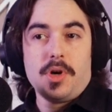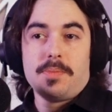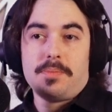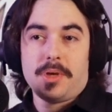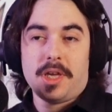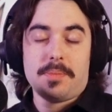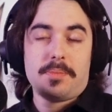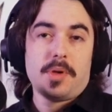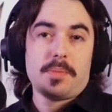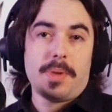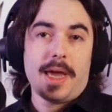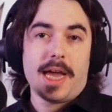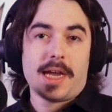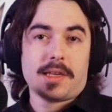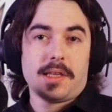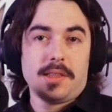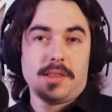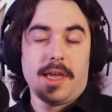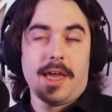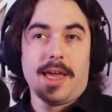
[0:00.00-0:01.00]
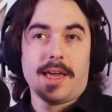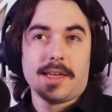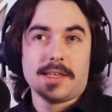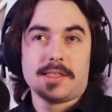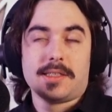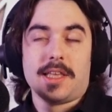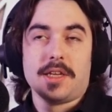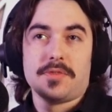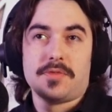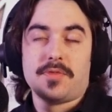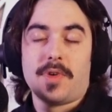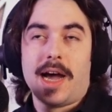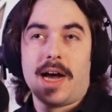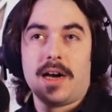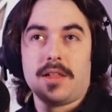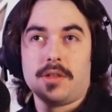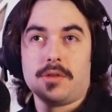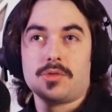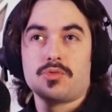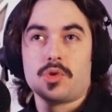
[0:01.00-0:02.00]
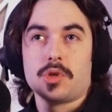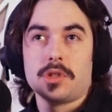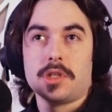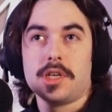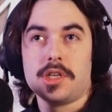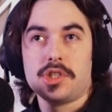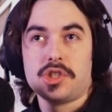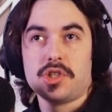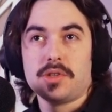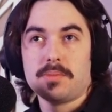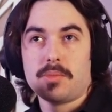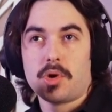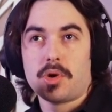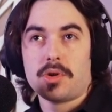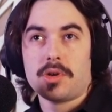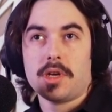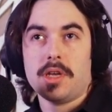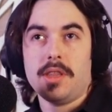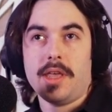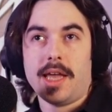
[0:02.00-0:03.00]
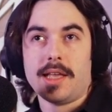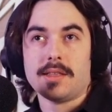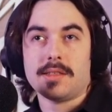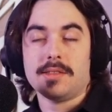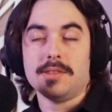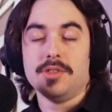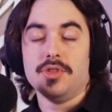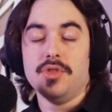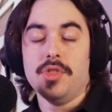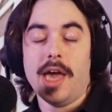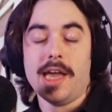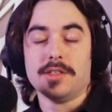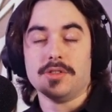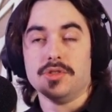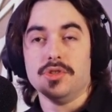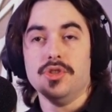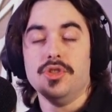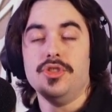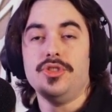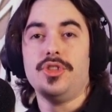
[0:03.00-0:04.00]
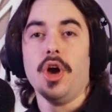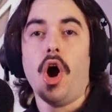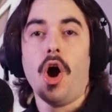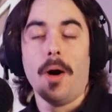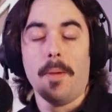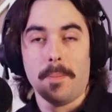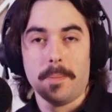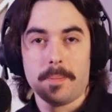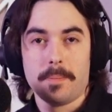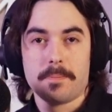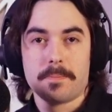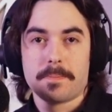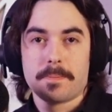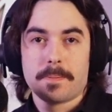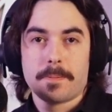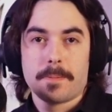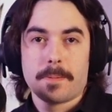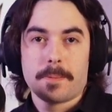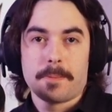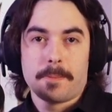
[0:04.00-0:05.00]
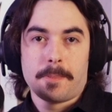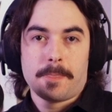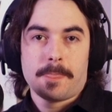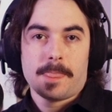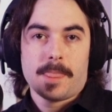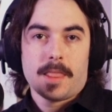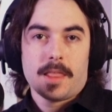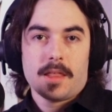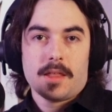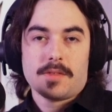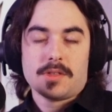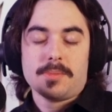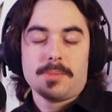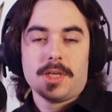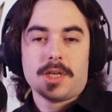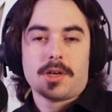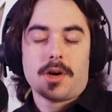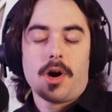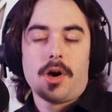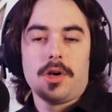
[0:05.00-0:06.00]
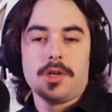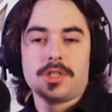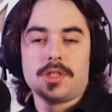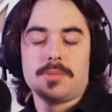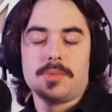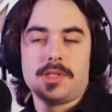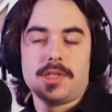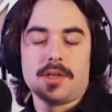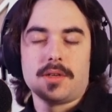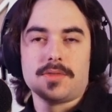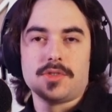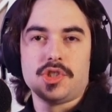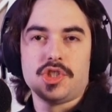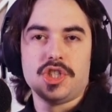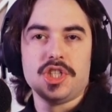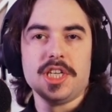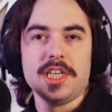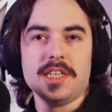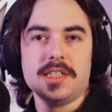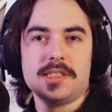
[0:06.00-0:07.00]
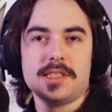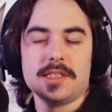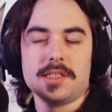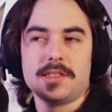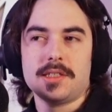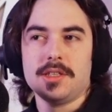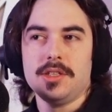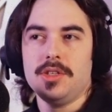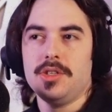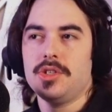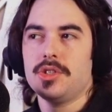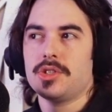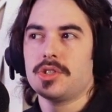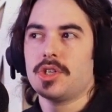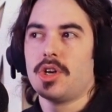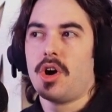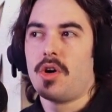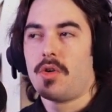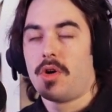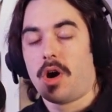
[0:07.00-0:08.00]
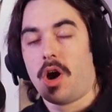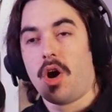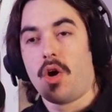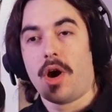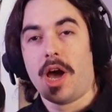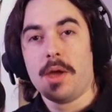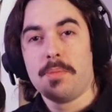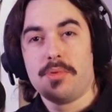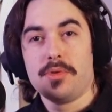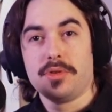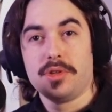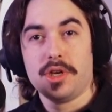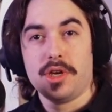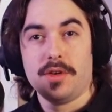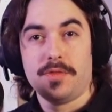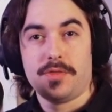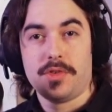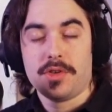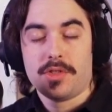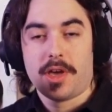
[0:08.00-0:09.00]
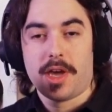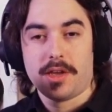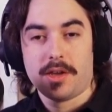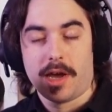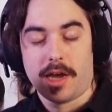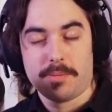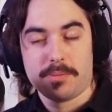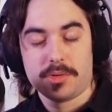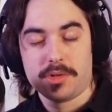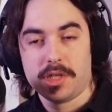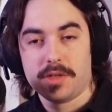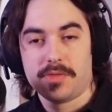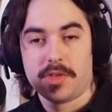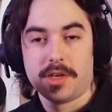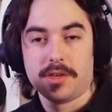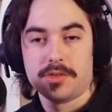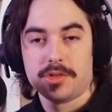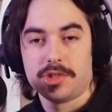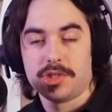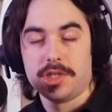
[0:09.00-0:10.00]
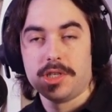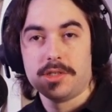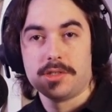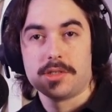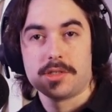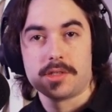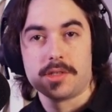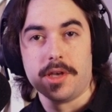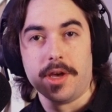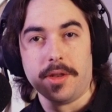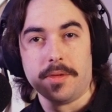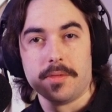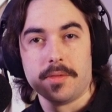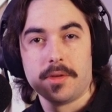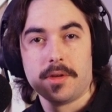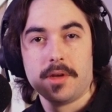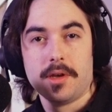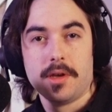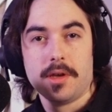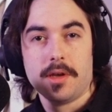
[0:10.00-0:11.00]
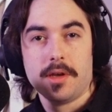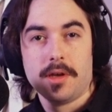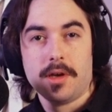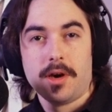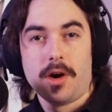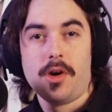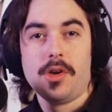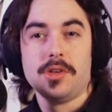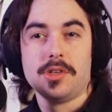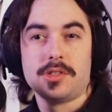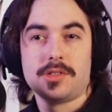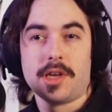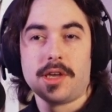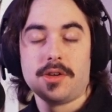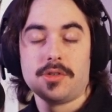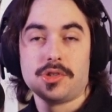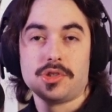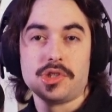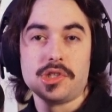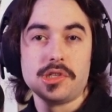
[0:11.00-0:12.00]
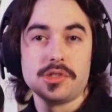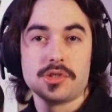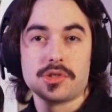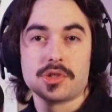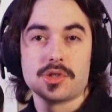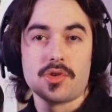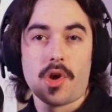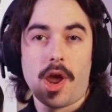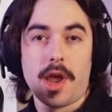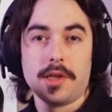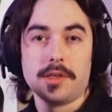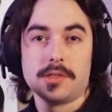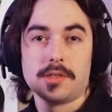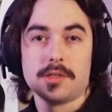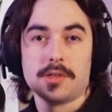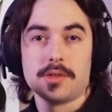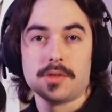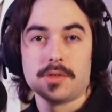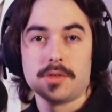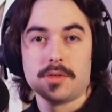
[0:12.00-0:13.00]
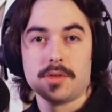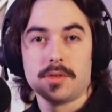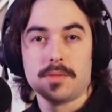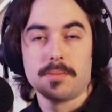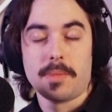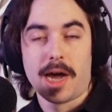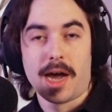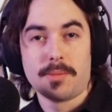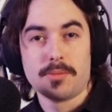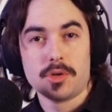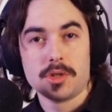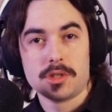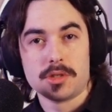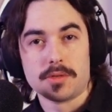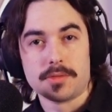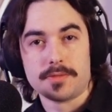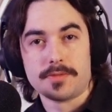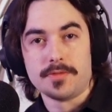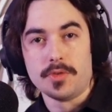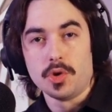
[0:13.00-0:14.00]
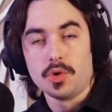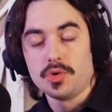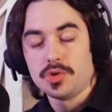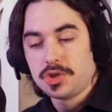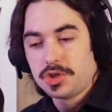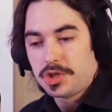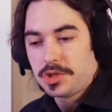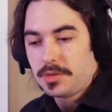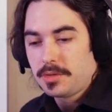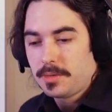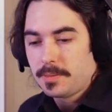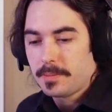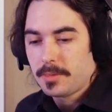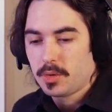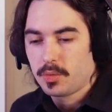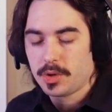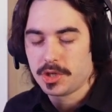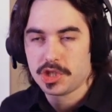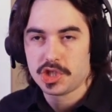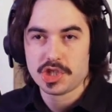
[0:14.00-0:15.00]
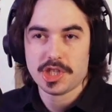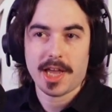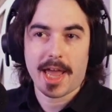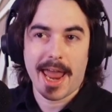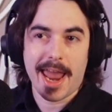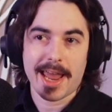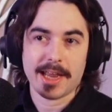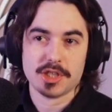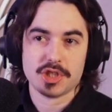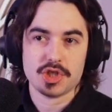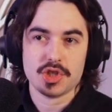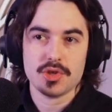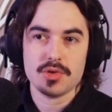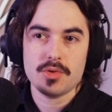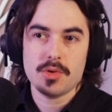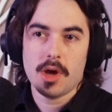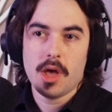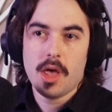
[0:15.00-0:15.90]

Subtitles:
people back in the day, I guess they followed religion more, and that's dumb. Somebody calls himself Jesus, and you just go, oh, I believe you. I believe that you're Jesus then. Oh, you say you're Jesus Christ, and your mom was a virgin when she had you,